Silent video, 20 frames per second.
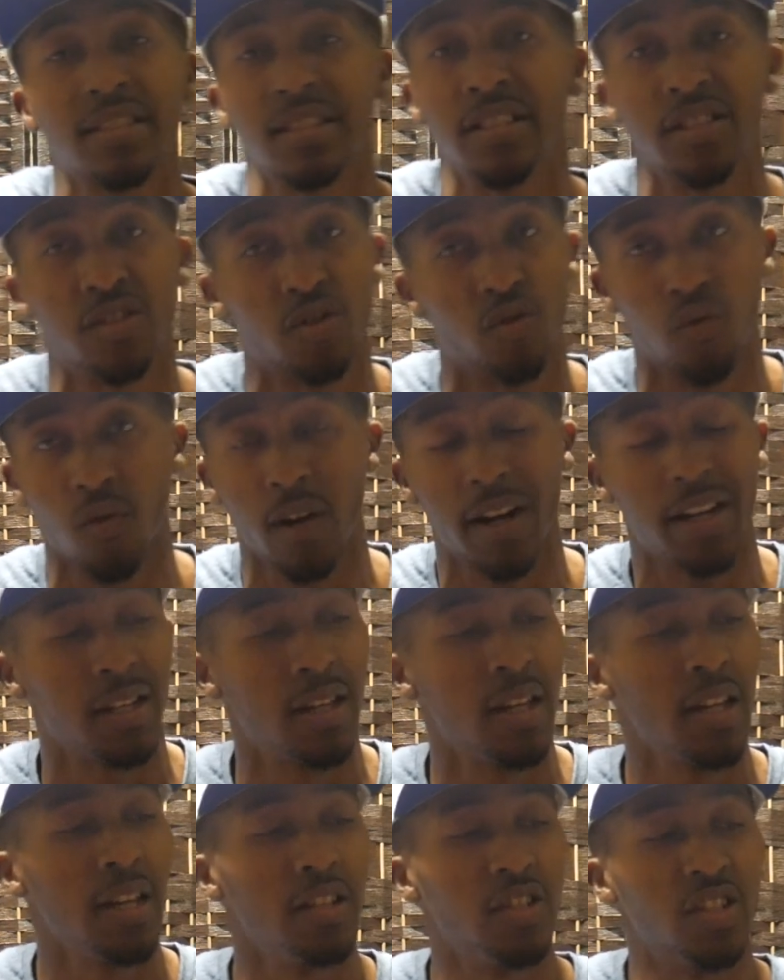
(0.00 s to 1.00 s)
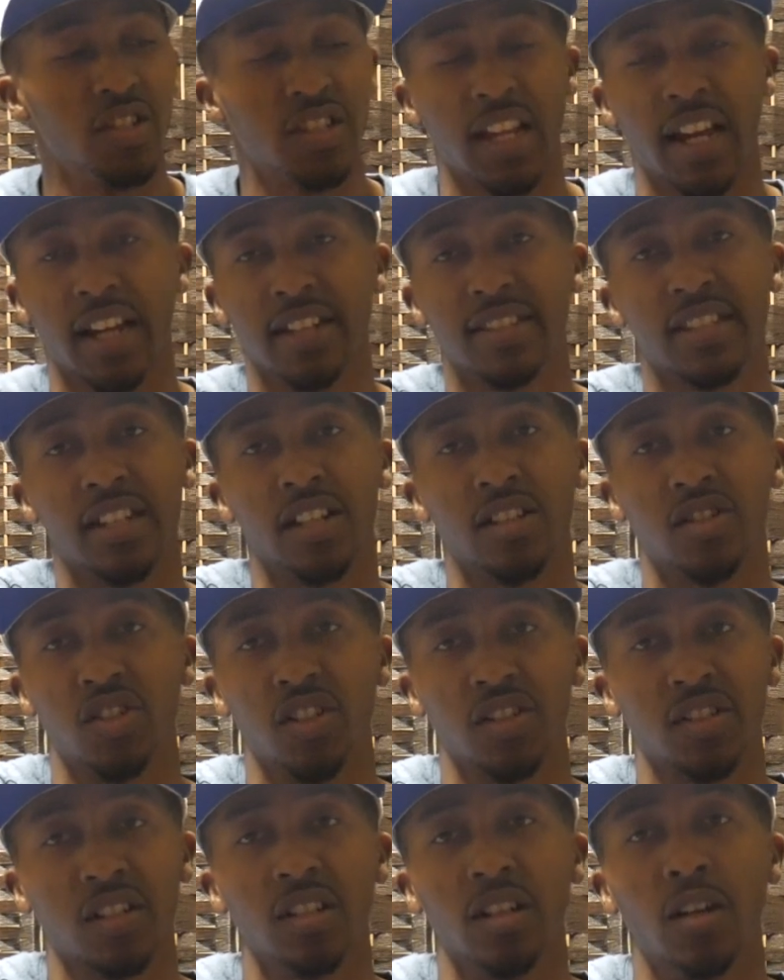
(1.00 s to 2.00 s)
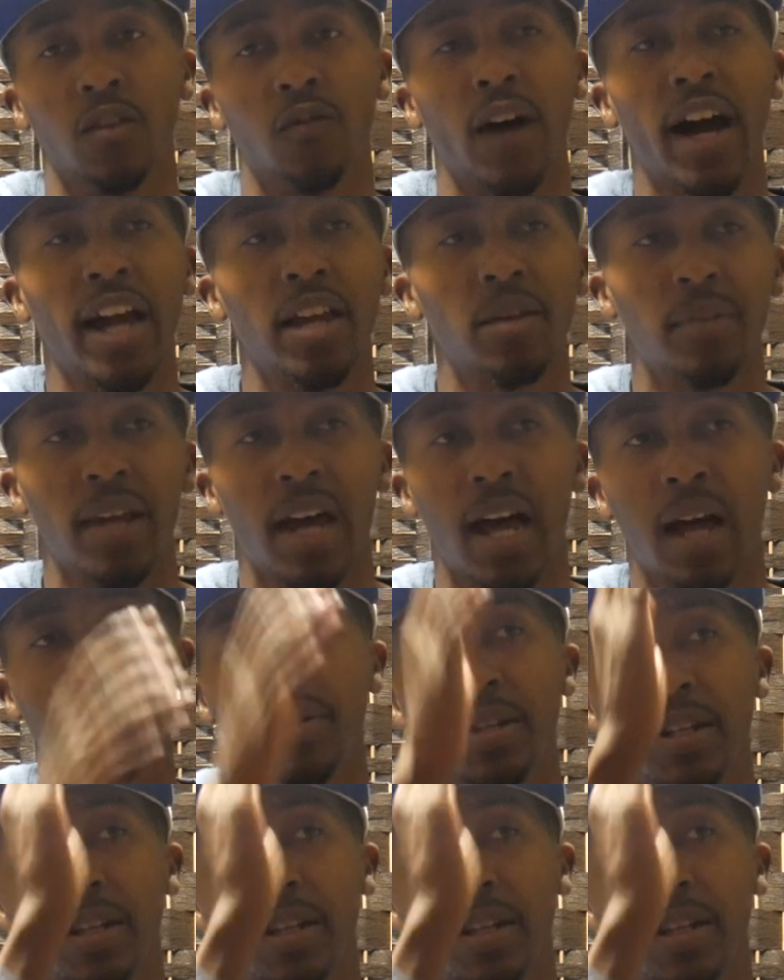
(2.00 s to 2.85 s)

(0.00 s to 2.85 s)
it's great. Just like I said, adjust the little volume knob and